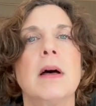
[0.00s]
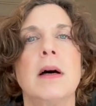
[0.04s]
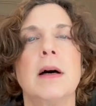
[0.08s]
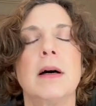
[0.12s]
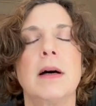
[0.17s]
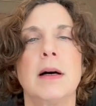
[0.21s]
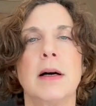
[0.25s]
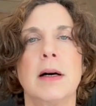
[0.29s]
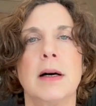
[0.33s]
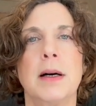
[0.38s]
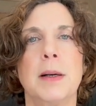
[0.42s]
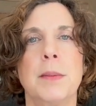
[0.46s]

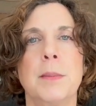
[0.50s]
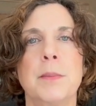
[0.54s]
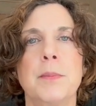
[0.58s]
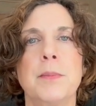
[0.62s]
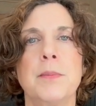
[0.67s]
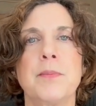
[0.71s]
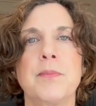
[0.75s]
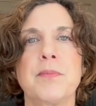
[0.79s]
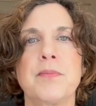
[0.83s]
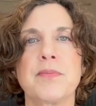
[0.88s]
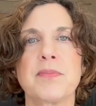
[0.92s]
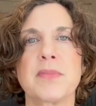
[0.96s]

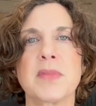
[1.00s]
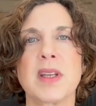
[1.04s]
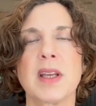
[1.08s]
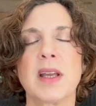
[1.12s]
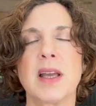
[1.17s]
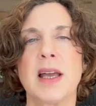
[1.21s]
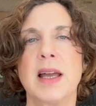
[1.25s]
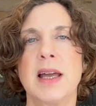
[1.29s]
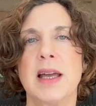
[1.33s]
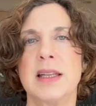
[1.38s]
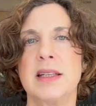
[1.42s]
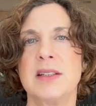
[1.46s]

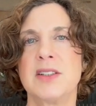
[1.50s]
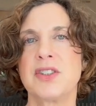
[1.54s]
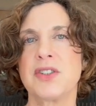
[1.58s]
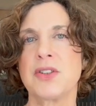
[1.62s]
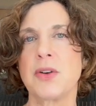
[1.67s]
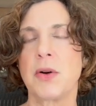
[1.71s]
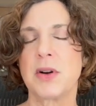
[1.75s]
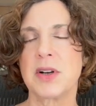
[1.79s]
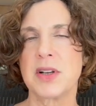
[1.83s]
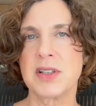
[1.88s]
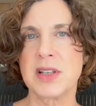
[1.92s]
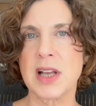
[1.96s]
And
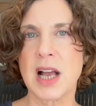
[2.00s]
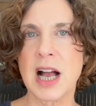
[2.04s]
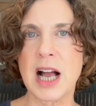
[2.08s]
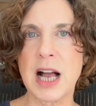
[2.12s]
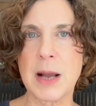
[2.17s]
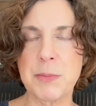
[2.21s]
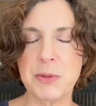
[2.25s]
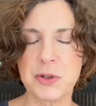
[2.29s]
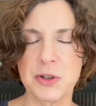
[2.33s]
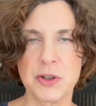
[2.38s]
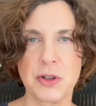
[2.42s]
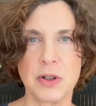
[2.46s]
SART is
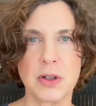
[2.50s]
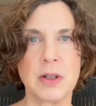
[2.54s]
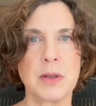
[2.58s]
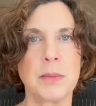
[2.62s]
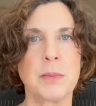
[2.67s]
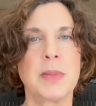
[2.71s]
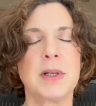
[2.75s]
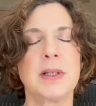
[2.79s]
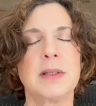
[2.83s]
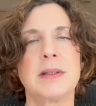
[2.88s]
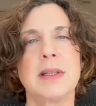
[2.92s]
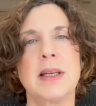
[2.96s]

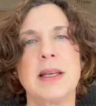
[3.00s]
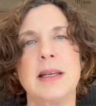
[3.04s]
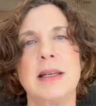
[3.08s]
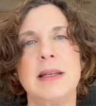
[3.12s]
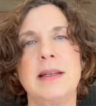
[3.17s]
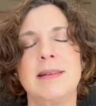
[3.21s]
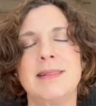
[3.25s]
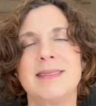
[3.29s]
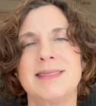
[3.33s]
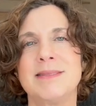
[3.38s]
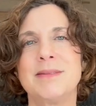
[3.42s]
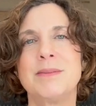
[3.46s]
optional, but
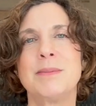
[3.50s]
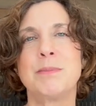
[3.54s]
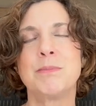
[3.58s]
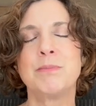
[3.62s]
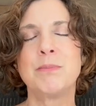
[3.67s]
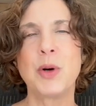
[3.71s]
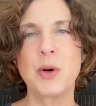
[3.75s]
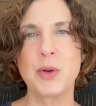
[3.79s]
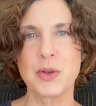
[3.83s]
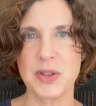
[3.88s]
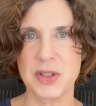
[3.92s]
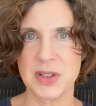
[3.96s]
they
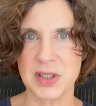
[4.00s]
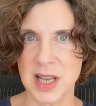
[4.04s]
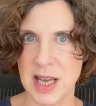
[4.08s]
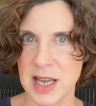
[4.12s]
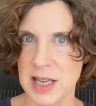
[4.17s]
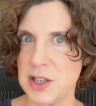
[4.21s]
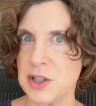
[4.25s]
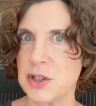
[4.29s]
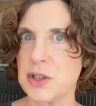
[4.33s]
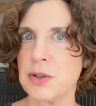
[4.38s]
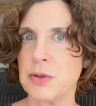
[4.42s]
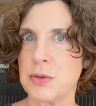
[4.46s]
most
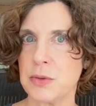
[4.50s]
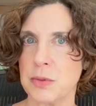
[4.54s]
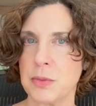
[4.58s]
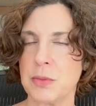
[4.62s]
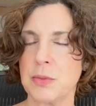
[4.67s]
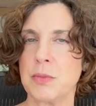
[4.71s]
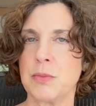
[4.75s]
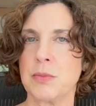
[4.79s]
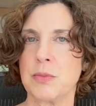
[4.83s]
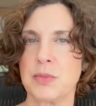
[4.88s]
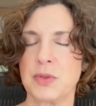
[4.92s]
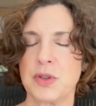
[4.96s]
tend
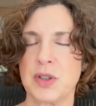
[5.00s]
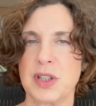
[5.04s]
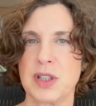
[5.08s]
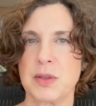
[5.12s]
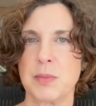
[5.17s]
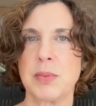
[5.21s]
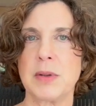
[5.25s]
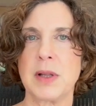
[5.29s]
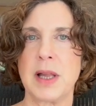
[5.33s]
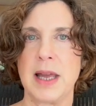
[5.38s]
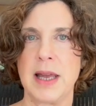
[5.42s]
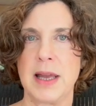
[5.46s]
to
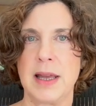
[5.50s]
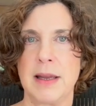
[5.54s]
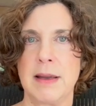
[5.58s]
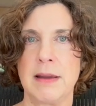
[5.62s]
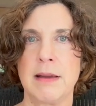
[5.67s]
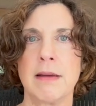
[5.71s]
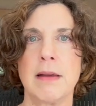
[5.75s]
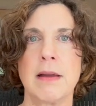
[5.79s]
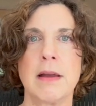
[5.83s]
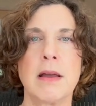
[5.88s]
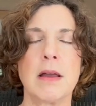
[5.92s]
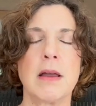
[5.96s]

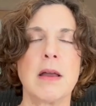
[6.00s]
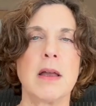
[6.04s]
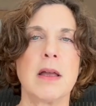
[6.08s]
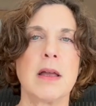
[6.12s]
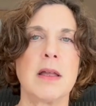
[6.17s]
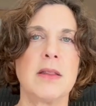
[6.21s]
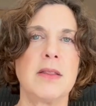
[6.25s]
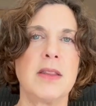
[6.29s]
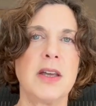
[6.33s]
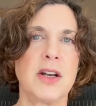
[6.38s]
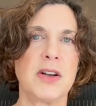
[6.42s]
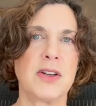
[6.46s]
display
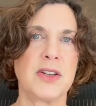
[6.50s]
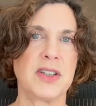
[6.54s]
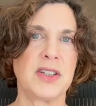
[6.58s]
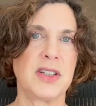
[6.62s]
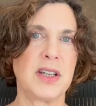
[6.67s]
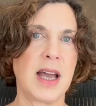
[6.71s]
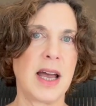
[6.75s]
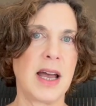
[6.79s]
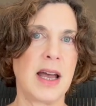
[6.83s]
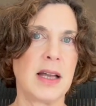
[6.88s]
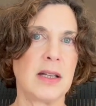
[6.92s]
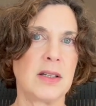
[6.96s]
their
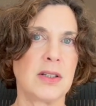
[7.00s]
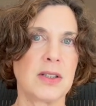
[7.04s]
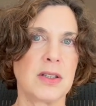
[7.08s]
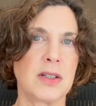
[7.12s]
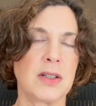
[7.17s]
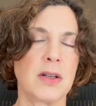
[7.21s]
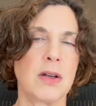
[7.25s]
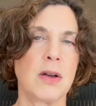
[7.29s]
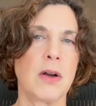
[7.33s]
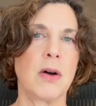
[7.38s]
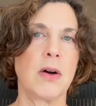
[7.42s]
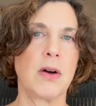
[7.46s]

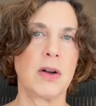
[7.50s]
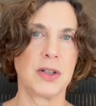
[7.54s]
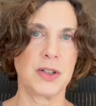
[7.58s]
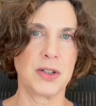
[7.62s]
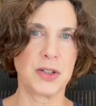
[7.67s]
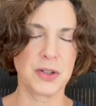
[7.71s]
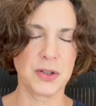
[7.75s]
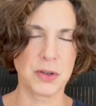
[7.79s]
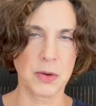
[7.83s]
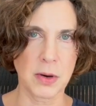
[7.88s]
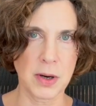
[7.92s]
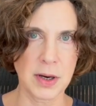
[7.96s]
stats on
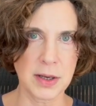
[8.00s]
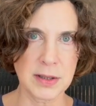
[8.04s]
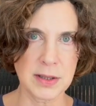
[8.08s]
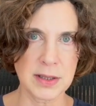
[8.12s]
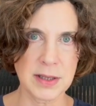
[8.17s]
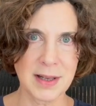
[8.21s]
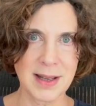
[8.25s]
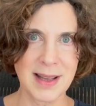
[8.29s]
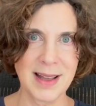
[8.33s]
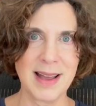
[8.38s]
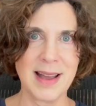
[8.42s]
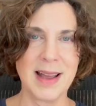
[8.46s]
SART.
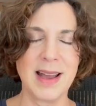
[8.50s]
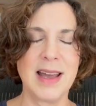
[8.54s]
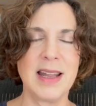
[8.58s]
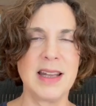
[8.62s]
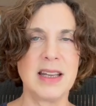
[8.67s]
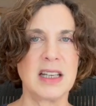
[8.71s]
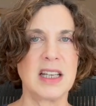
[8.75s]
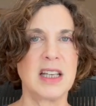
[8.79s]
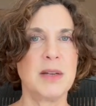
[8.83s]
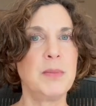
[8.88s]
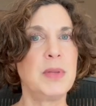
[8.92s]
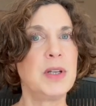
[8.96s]
And
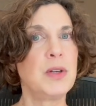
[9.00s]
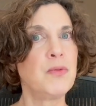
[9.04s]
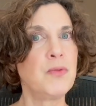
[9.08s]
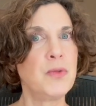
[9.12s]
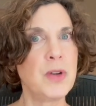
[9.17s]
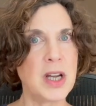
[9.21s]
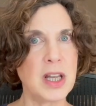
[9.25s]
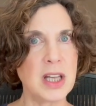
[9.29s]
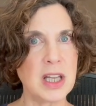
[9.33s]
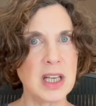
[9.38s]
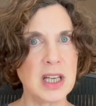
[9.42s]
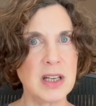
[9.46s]
it can be
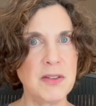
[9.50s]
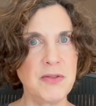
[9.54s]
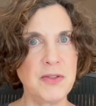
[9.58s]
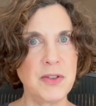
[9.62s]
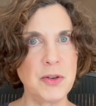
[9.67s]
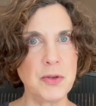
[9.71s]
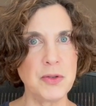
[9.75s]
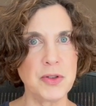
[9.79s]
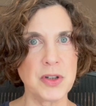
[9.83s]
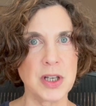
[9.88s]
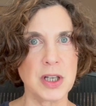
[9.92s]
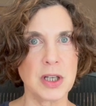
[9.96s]
really
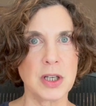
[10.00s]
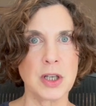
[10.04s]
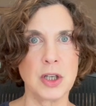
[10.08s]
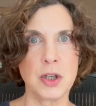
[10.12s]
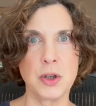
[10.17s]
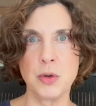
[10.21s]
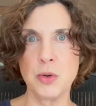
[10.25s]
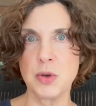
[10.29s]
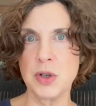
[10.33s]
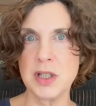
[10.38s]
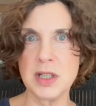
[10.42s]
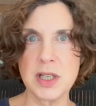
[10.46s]
confusing.
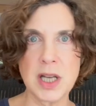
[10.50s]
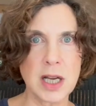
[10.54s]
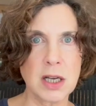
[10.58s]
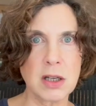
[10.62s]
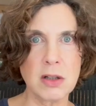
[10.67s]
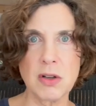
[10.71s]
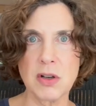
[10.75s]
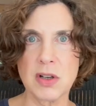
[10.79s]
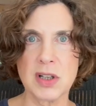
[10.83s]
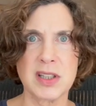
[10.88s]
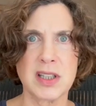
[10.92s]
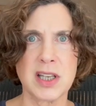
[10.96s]
You can take a
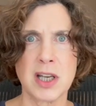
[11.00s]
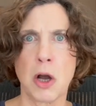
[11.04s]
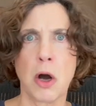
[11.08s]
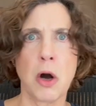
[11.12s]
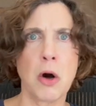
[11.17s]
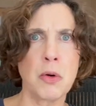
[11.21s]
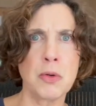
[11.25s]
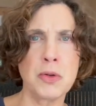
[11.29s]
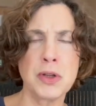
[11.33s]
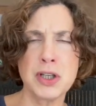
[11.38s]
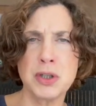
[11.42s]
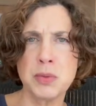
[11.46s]
look and say,
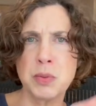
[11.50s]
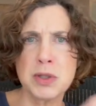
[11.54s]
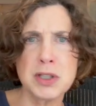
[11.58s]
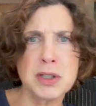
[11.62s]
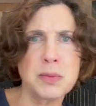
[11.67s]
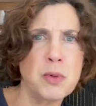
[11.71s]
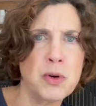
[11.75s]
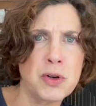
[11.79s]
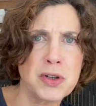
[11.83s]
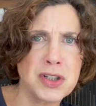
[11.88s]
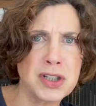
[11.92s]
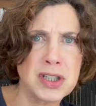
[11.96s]
oh, this one's
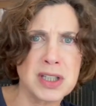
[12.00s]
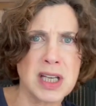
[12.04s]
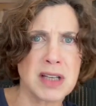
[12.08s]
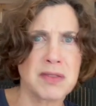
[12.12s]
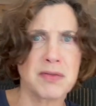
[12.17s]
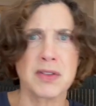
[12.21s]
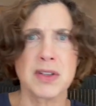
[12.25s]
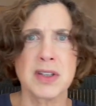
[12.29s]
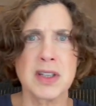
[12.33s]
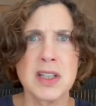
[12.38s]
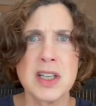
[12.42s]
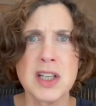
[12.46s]
more
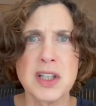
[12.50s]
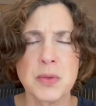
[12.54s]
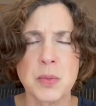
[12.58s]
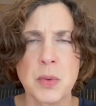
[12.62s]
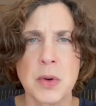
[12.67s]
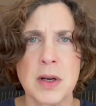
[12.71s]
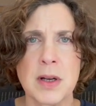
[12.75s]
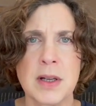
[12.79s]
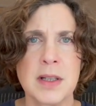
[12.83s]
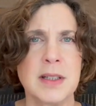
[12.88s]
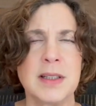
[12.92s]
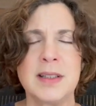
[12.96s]
successful than this
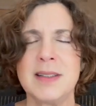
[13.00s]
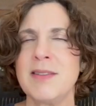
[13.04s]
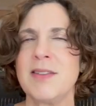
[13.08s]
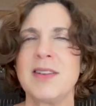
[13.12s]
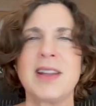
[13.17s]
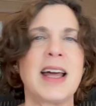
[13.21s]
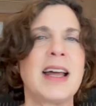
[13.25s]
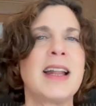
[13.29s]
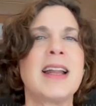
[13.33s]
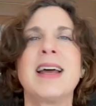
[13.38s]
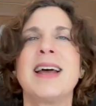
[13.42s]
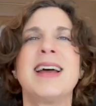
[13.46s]
one, and all
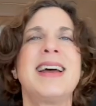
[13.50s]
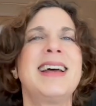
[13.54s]
that.